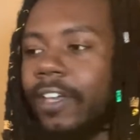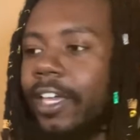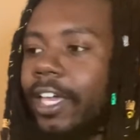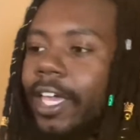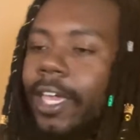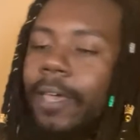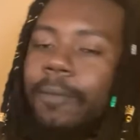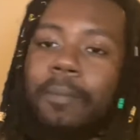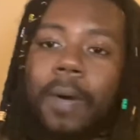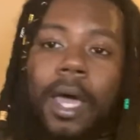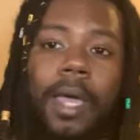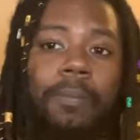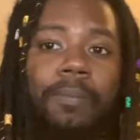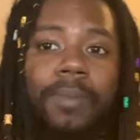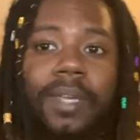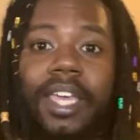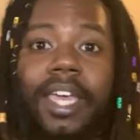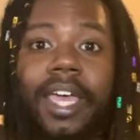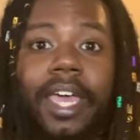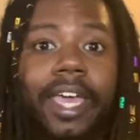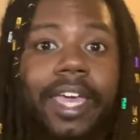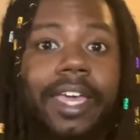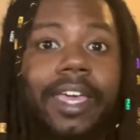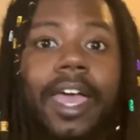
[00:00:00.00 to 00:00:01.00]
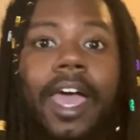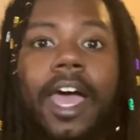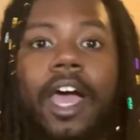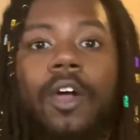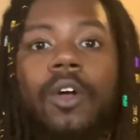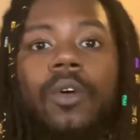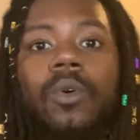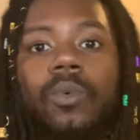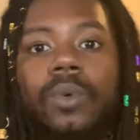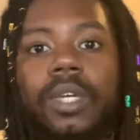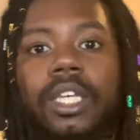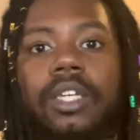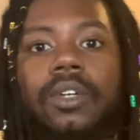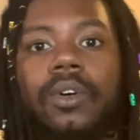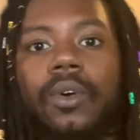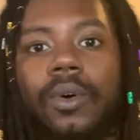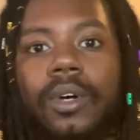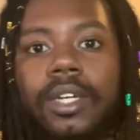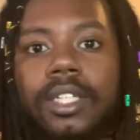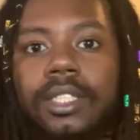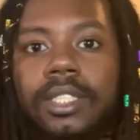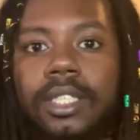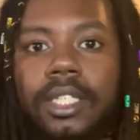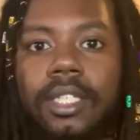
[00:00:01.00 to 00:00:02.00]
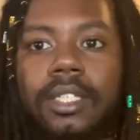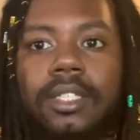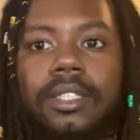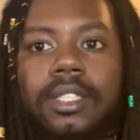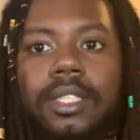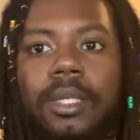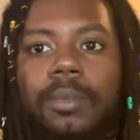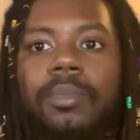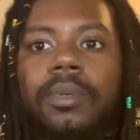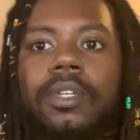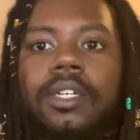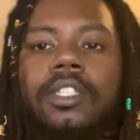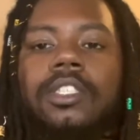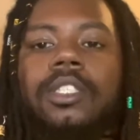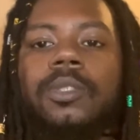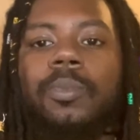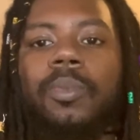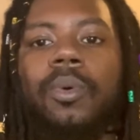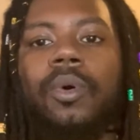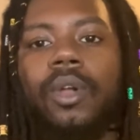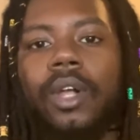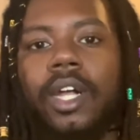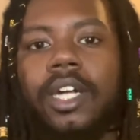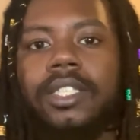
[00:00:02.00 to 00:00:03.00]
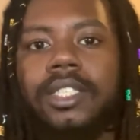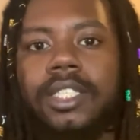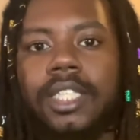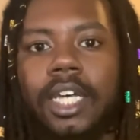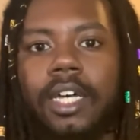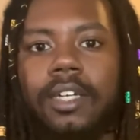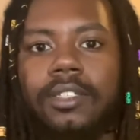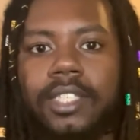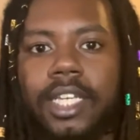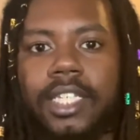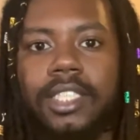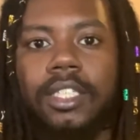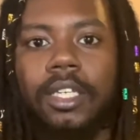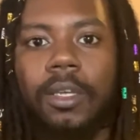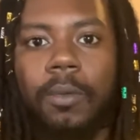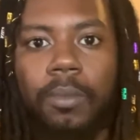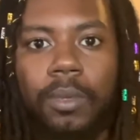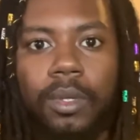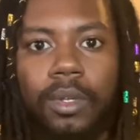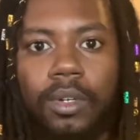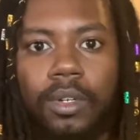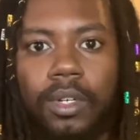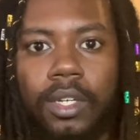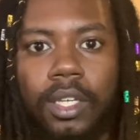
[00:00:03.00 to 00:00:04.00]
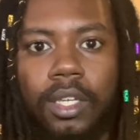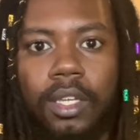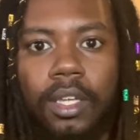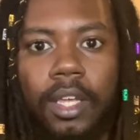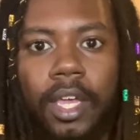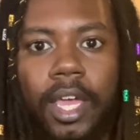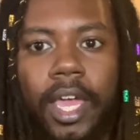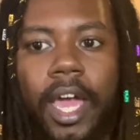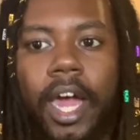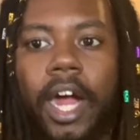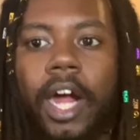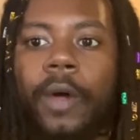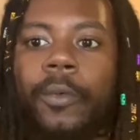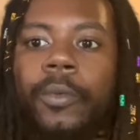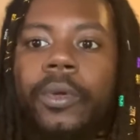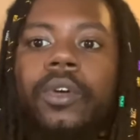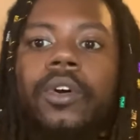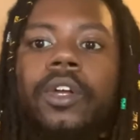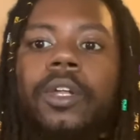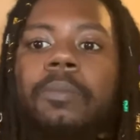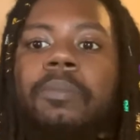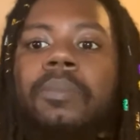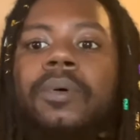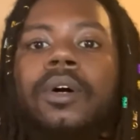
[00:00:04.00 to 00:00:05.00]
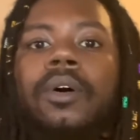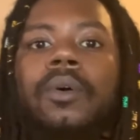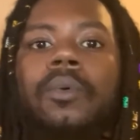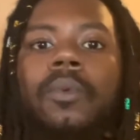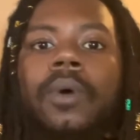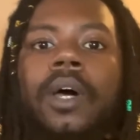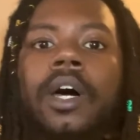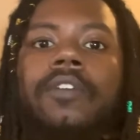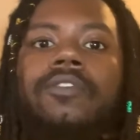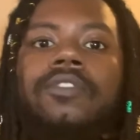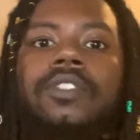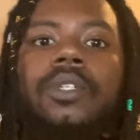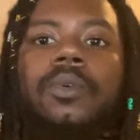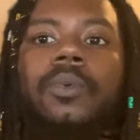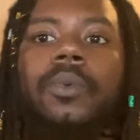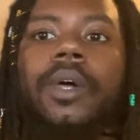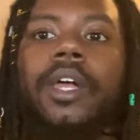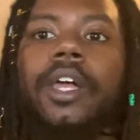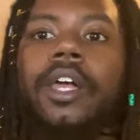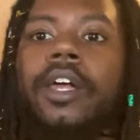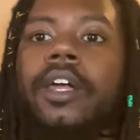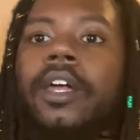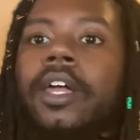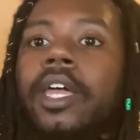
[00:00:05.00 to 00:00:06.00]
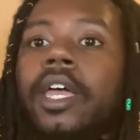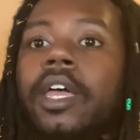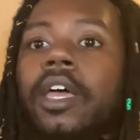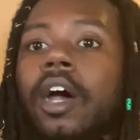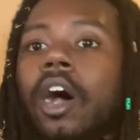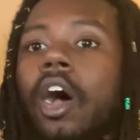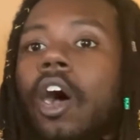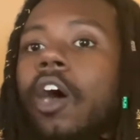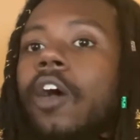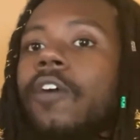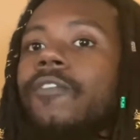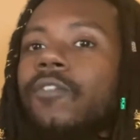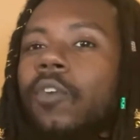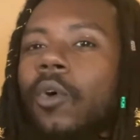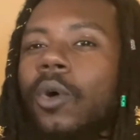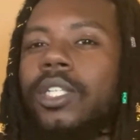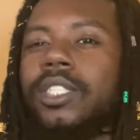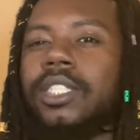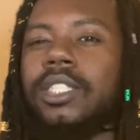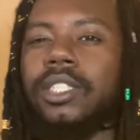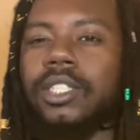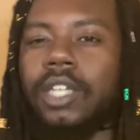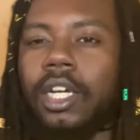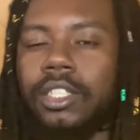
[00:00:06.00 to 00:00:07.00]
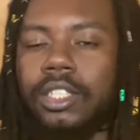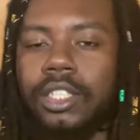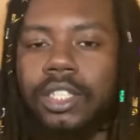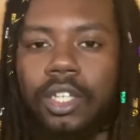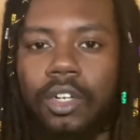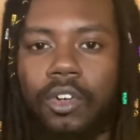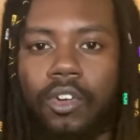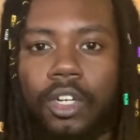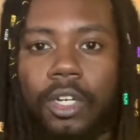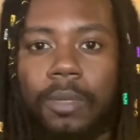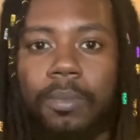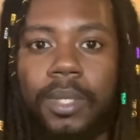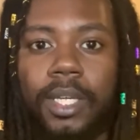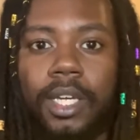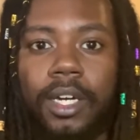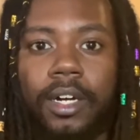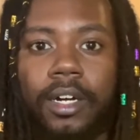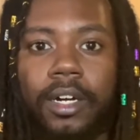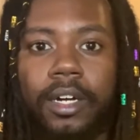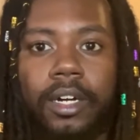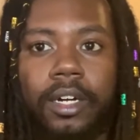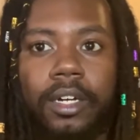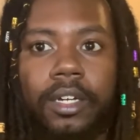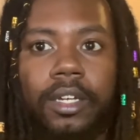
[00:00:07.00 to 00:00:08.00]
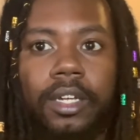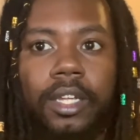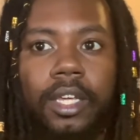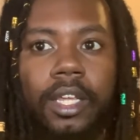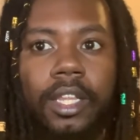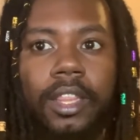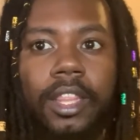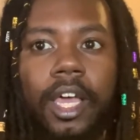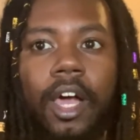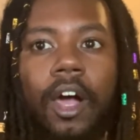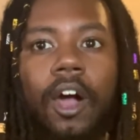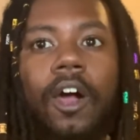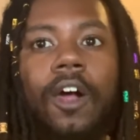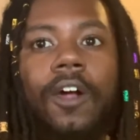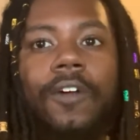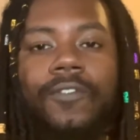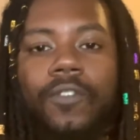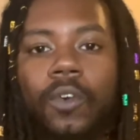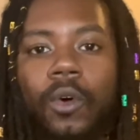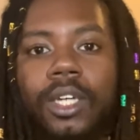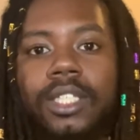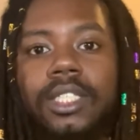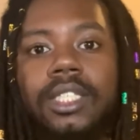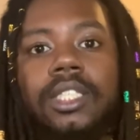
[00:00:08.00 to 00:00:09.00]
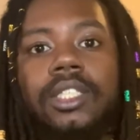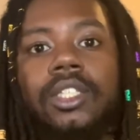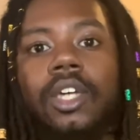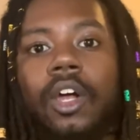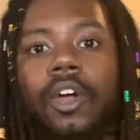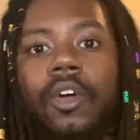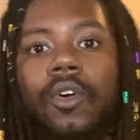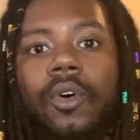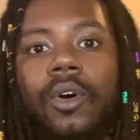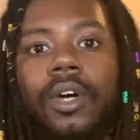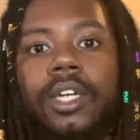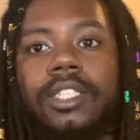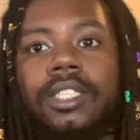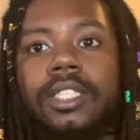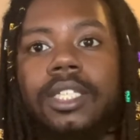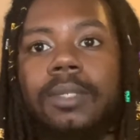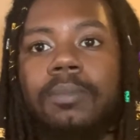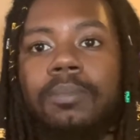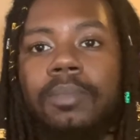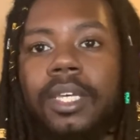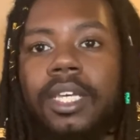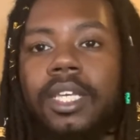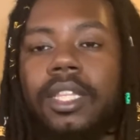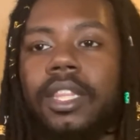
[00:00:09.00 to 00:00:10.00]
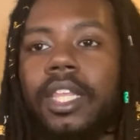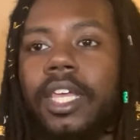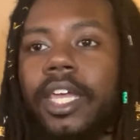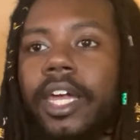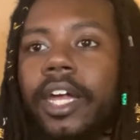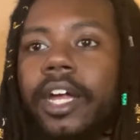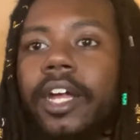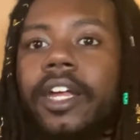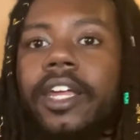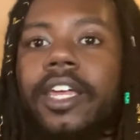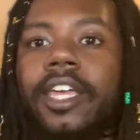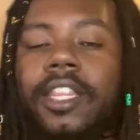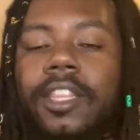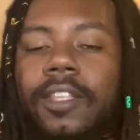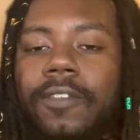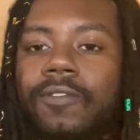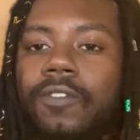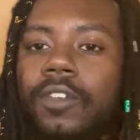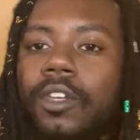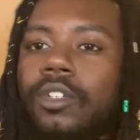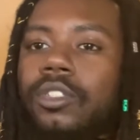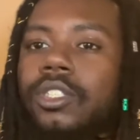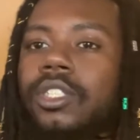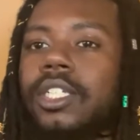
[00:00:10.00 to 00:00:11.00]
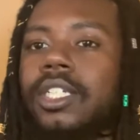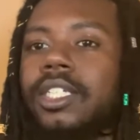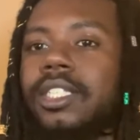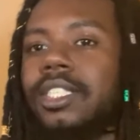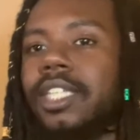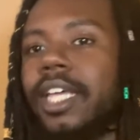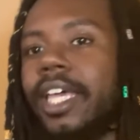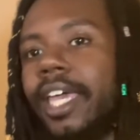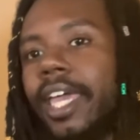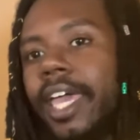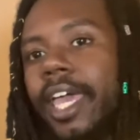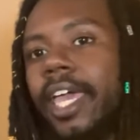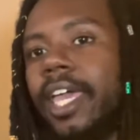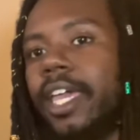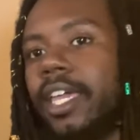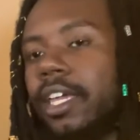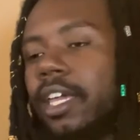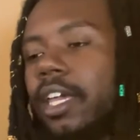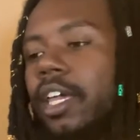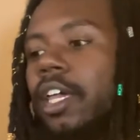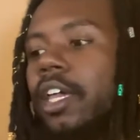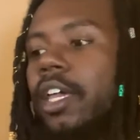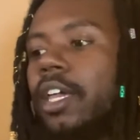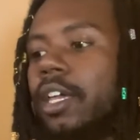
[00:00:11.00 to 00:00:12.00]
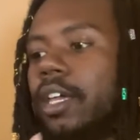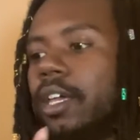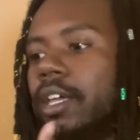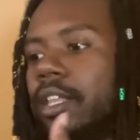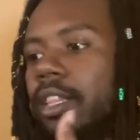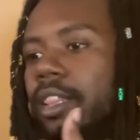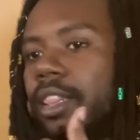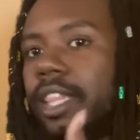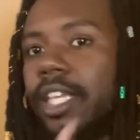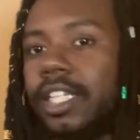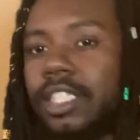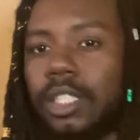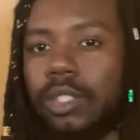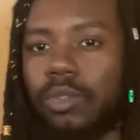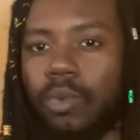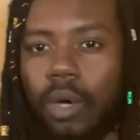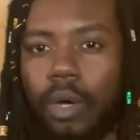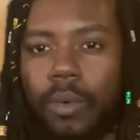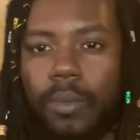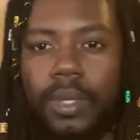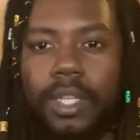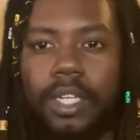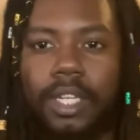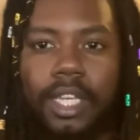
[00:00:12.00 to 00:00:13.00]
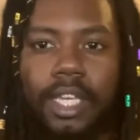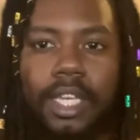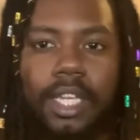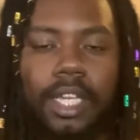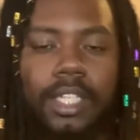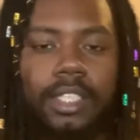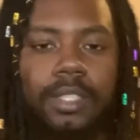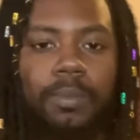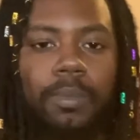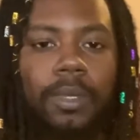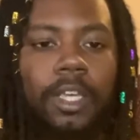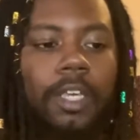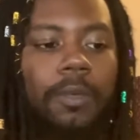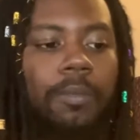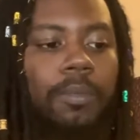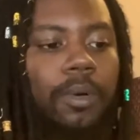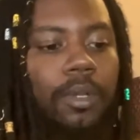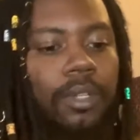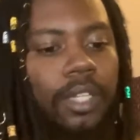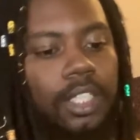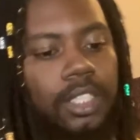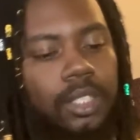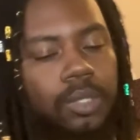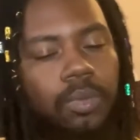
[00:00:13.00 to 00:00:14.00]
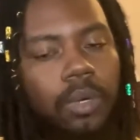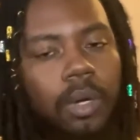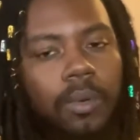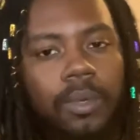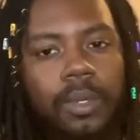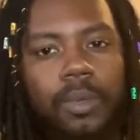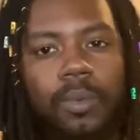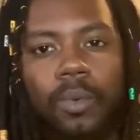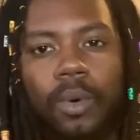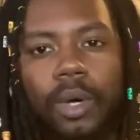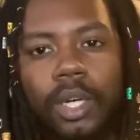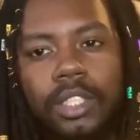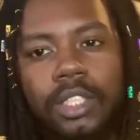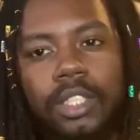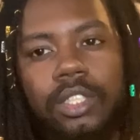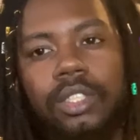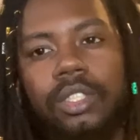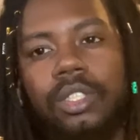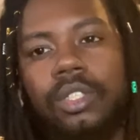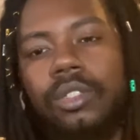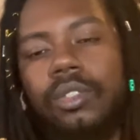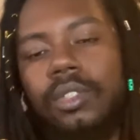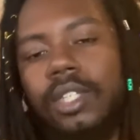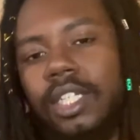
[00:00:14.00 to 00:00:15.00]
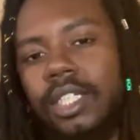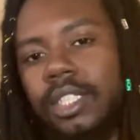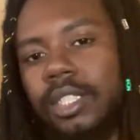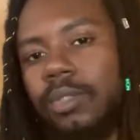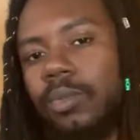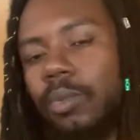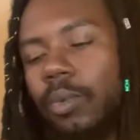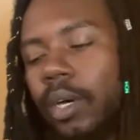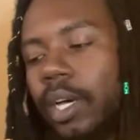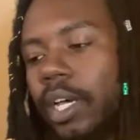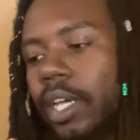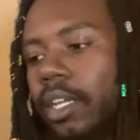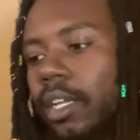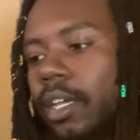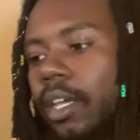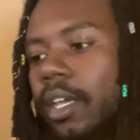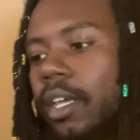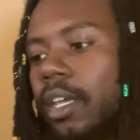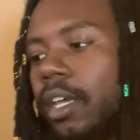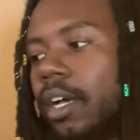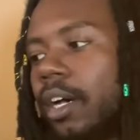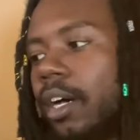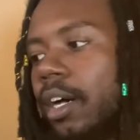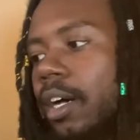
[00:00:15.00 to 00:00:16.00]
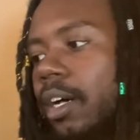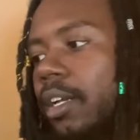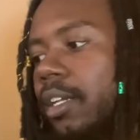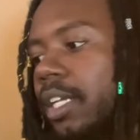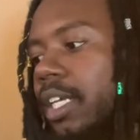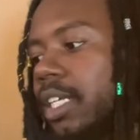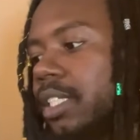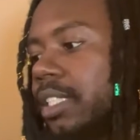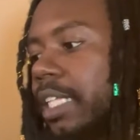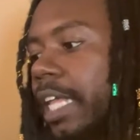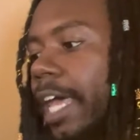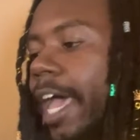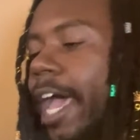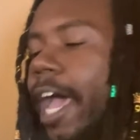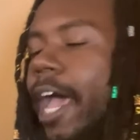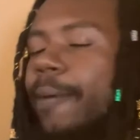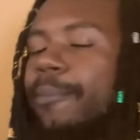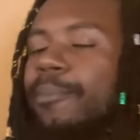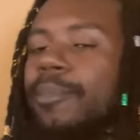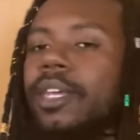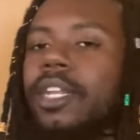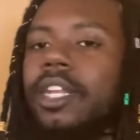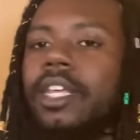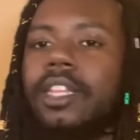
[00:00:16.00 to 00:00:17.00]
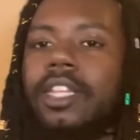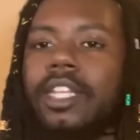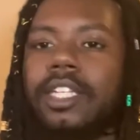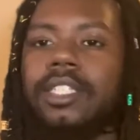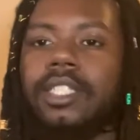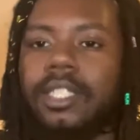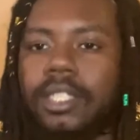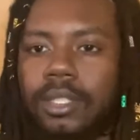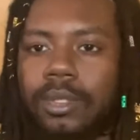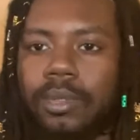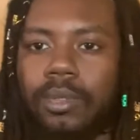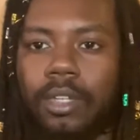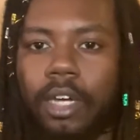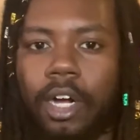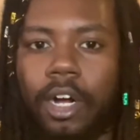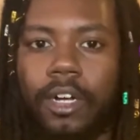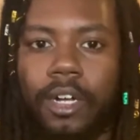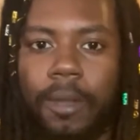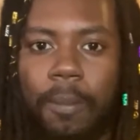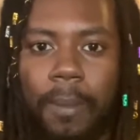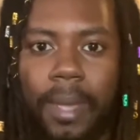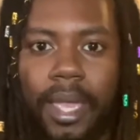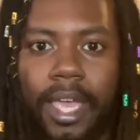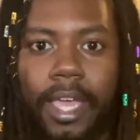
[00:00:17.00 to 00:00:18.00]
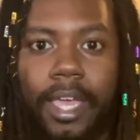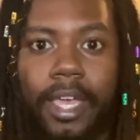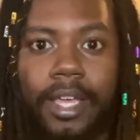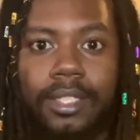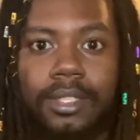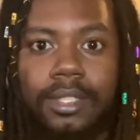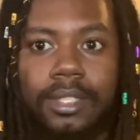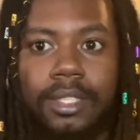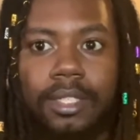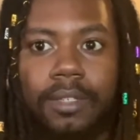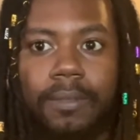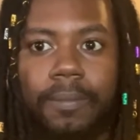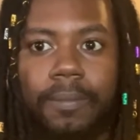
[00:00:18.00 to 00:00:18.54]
It might be, hey, how are we going to support ourselves as a community? How are we going to build wealth to where our voices are still going to be heard? That our voices are going to be there in the future to say, hey, this is what we need as a people. This is what we want to do. This is what needs to happen. And this is our demands.